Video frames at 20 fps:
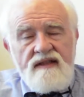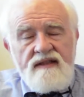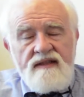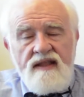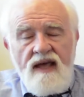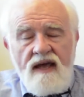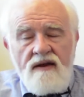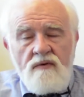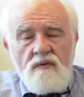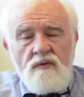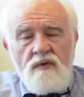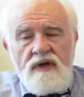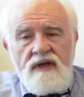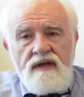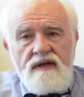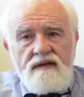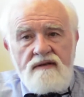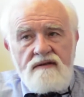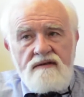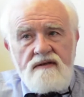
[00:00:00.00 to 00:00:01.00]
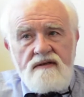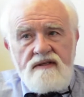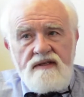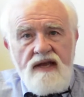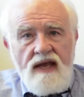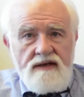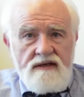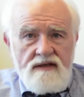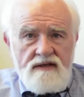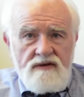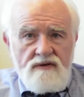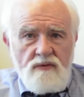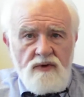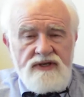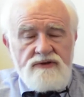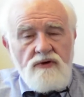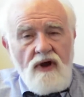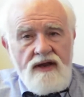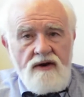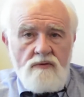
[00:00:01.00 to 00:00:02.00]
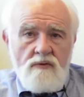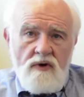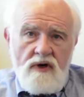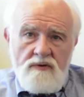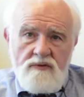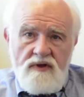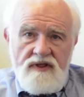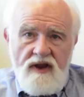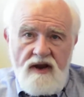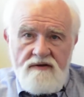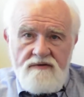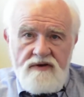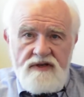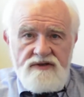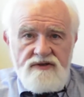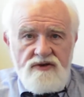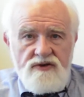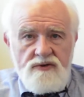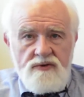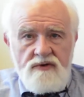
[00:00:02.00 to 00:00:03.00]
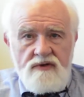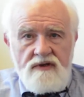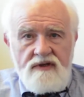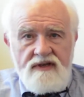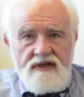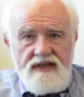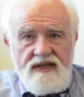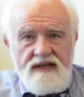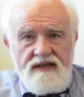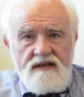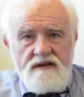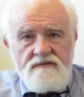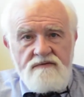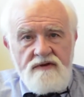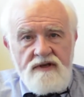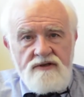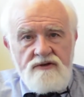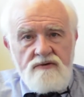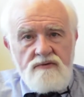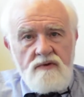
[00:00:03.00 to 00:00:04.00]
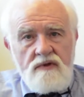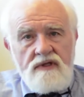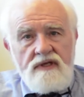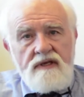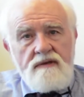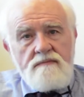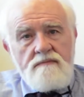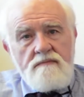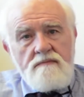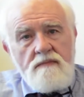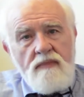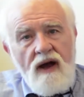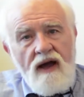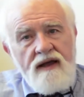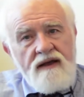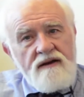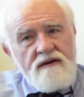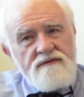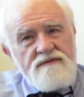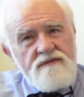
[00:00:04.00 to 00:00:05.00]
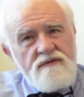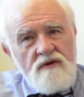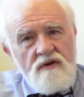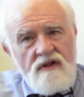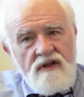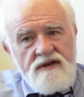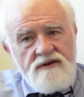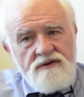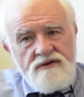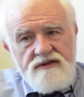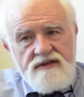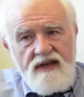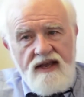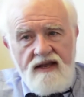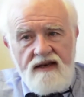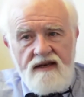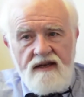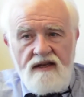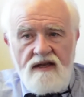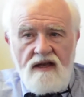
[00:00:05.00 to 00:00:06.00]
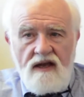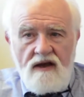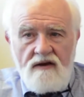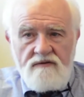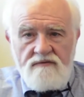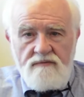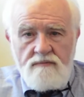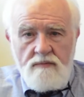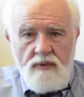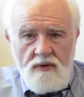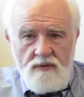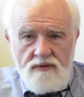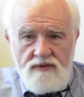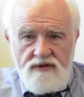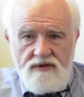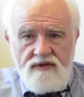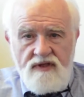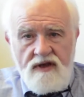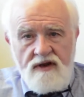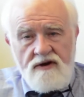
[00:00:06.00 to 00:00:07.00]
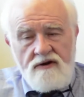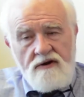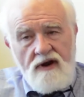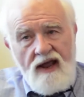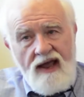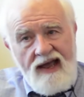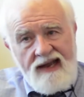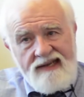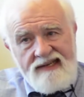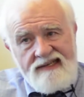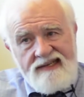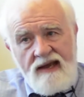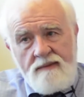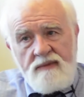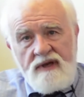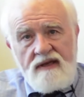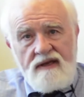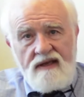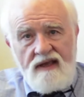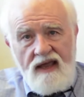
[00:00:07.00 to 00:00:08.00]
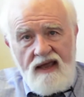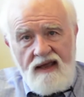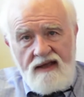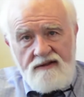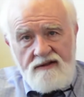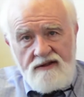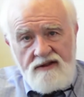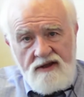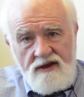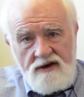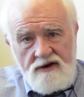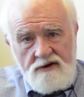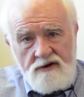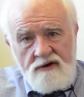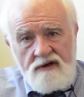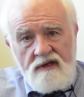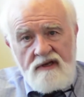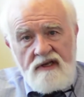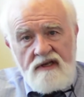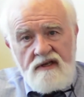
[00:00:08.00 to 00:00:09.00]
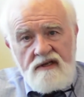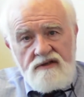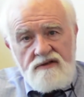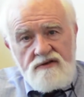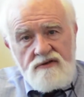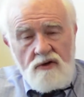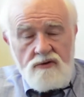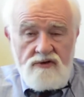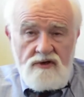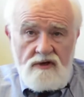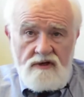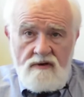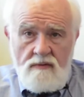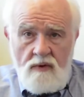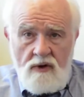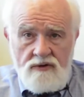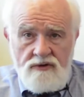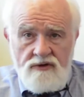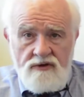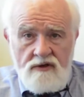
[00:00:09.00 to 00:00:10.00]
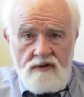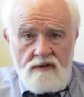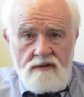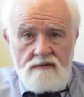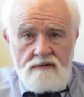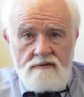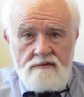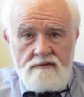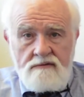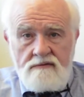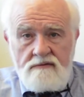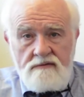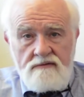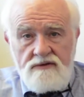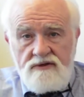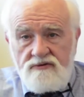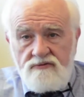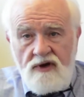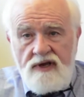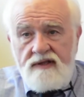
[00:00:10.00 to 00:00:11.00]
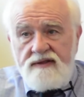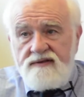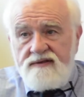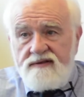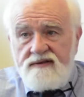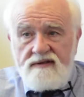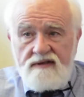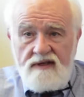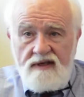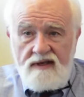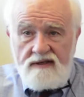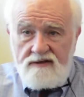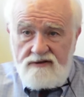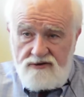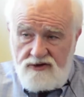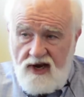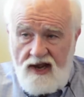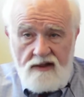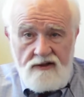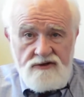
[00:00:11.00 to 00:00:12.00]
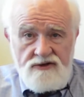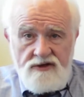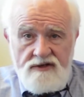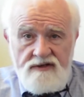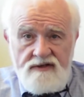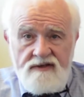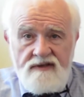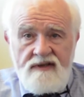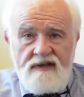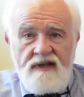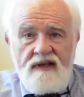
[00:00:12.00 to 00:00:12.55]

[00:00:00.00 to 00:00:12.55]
that we try to work with every student individually by a full understanding of both their academic and their social and emotional strengths and challenges,